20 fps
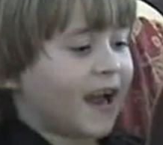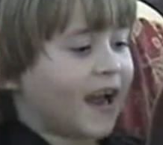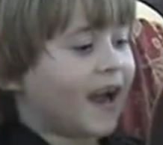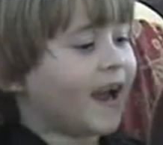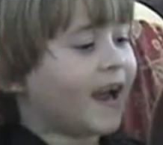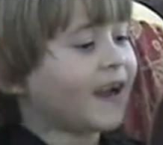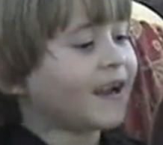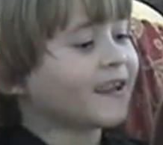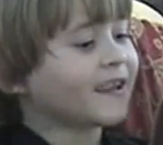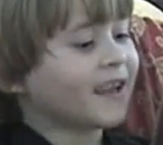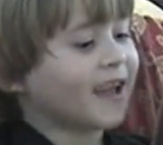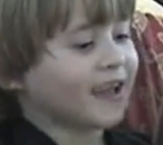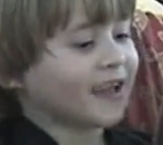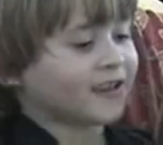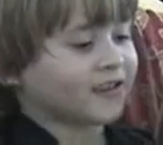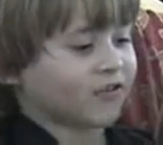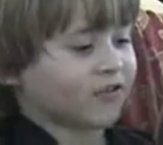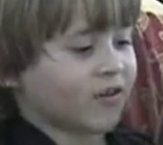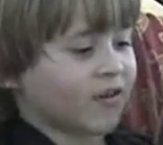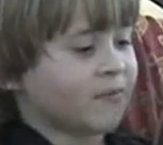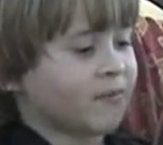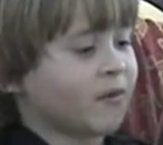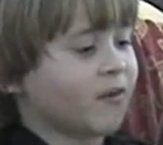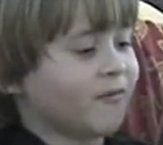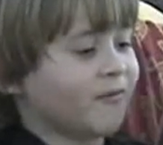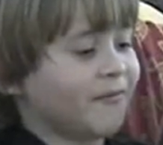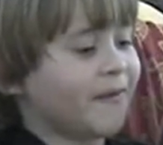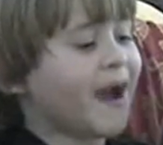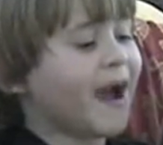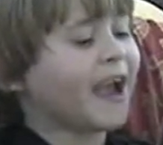I'd like have to
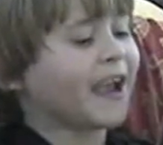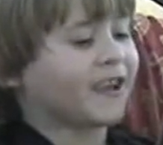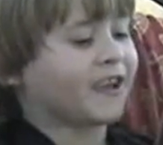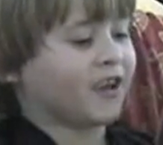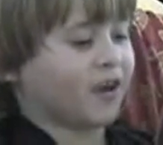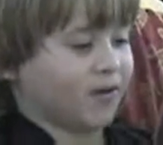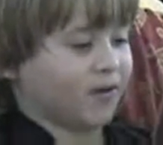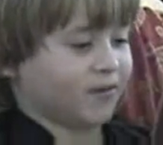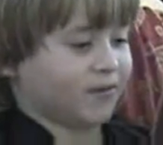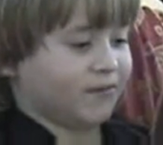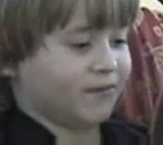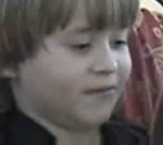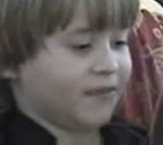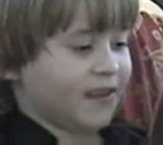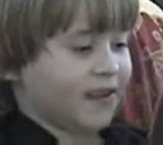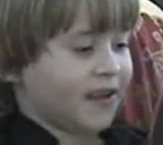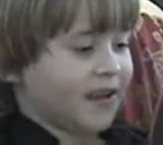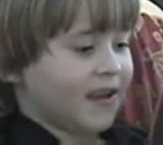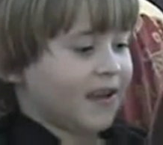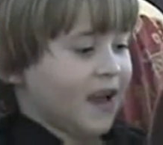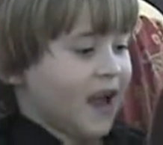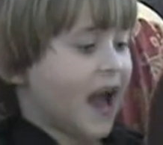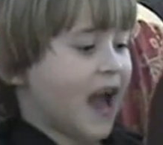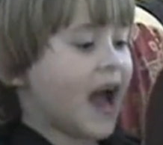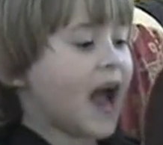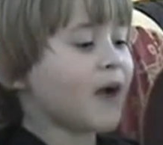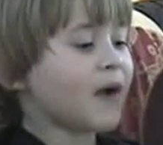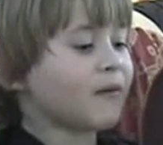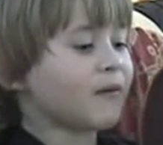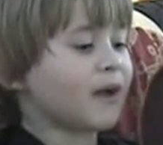remove my coat.
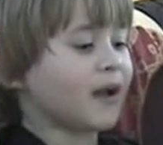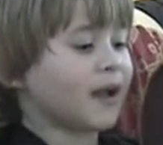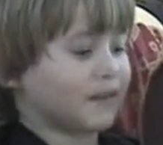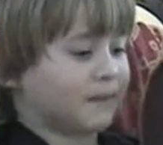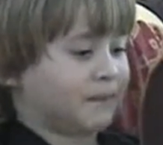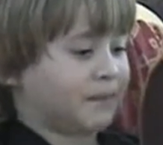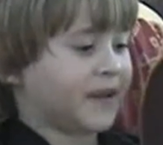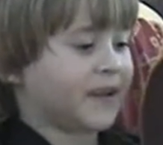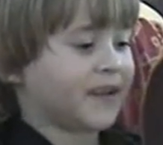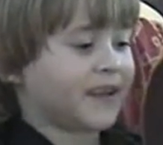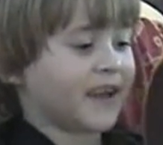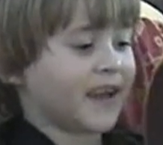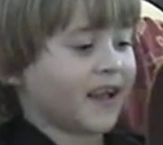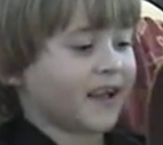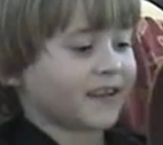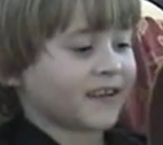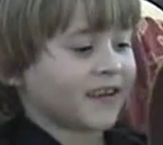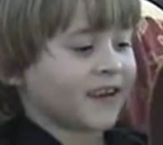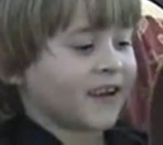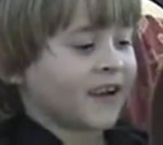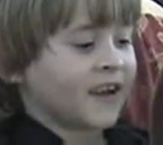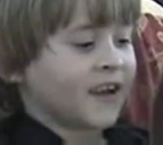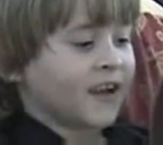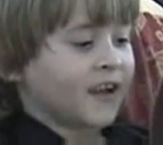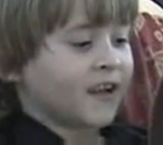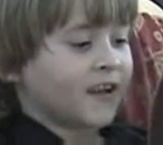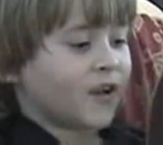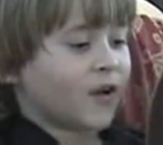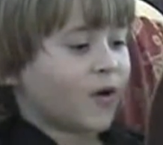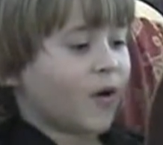I will, Pete yelled.
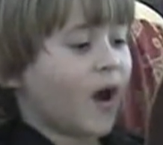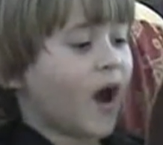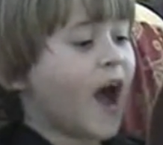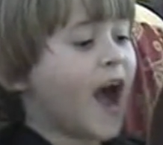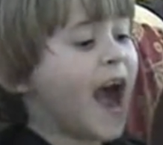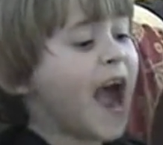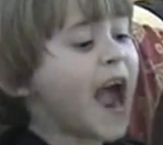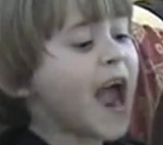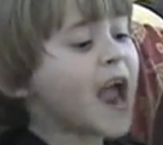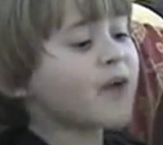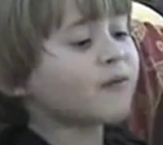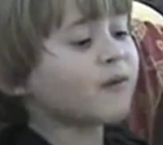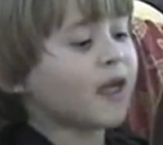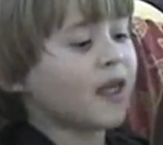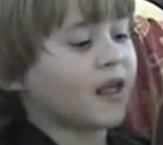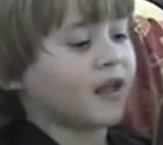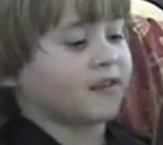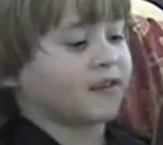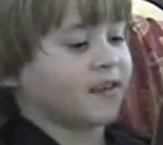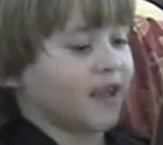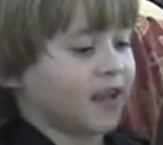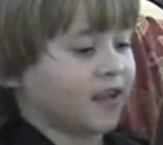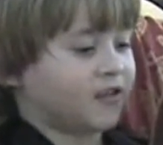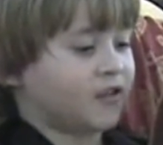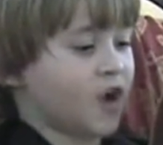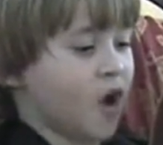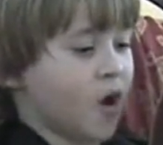No, I will, said